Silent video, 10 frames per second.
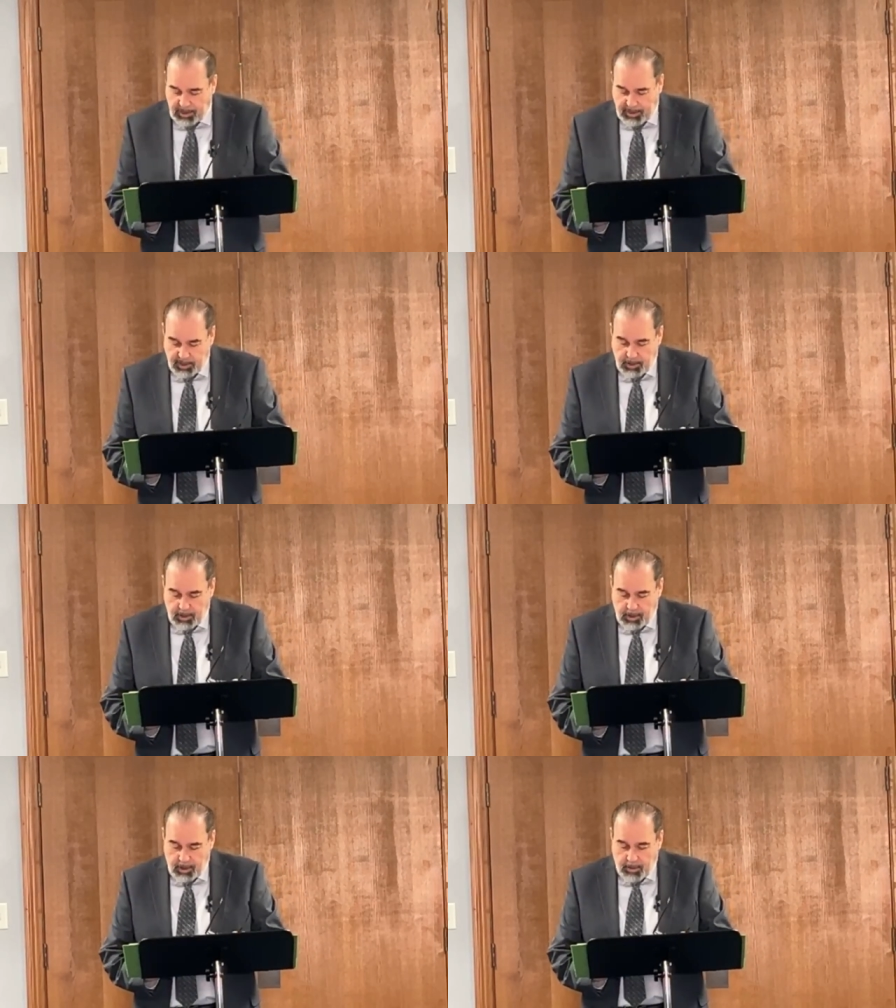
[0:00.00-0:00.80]

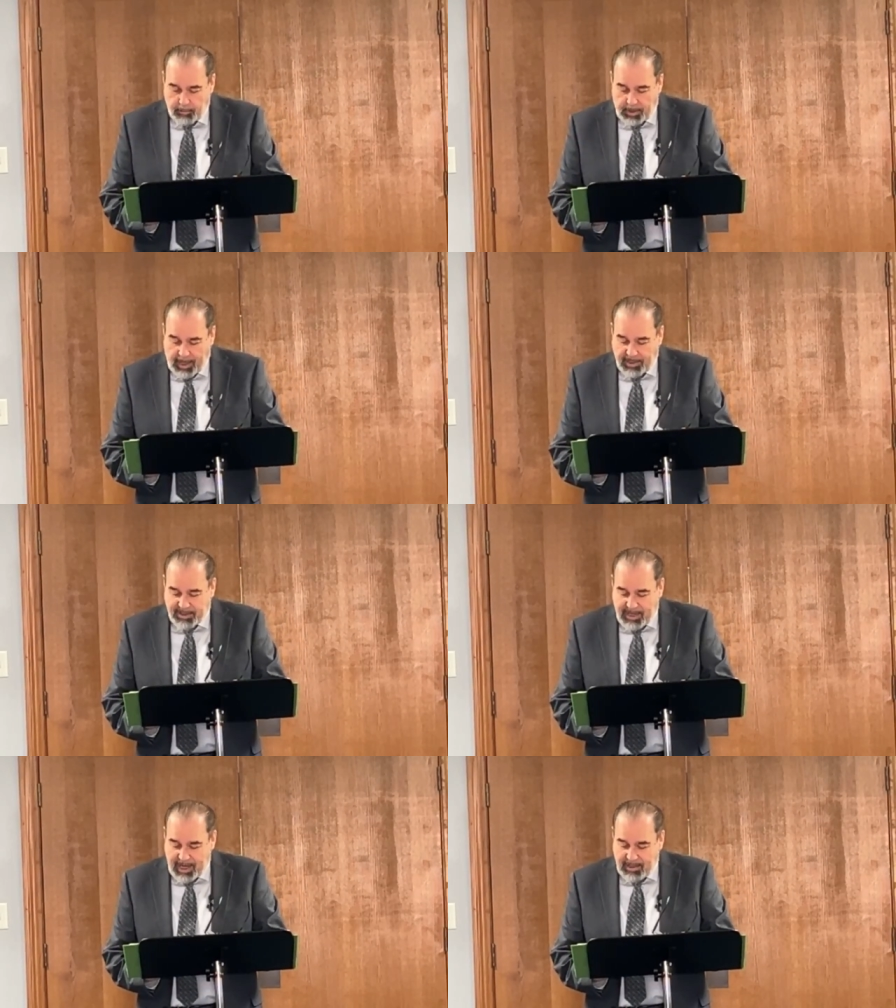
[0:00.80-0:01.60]
says, "But
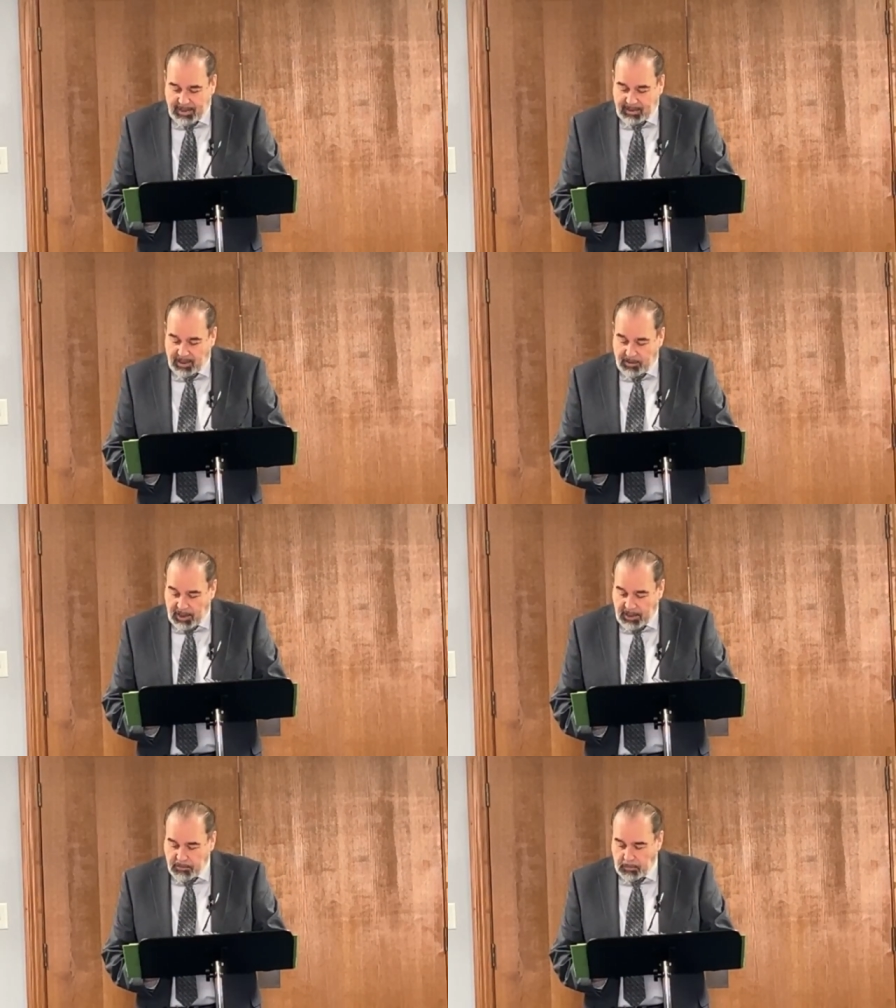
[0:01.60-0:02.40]
I say that the
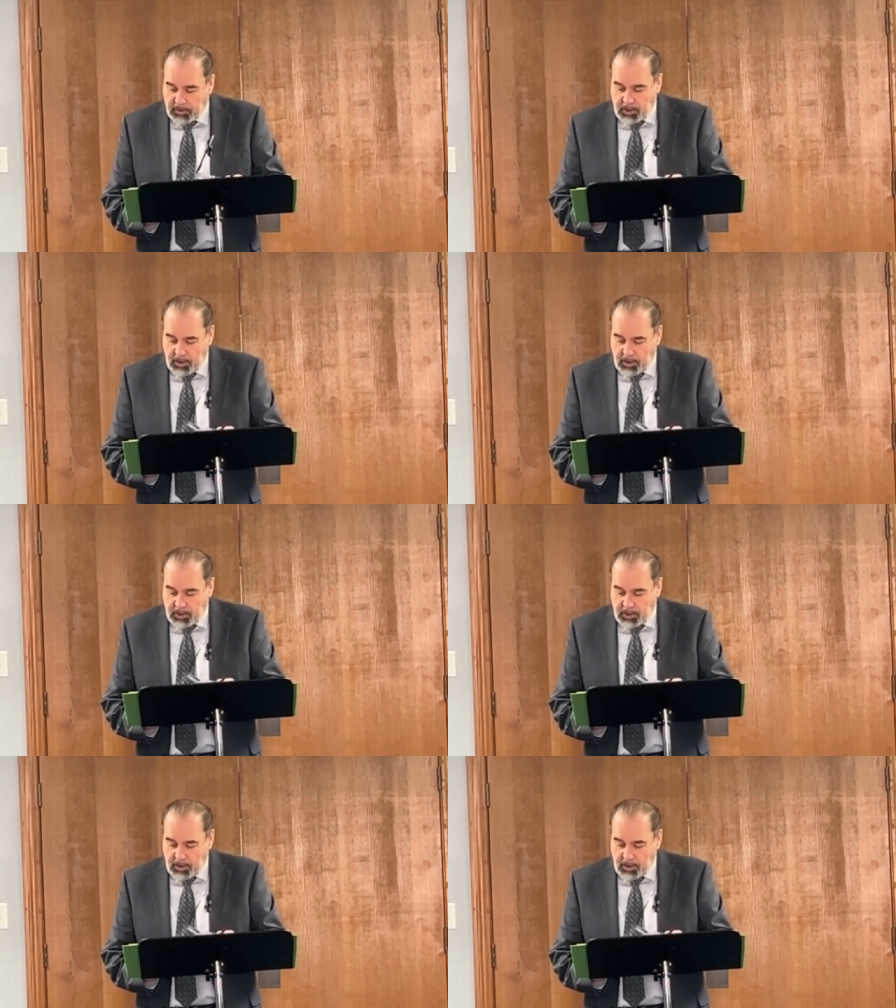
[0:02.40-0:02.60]
things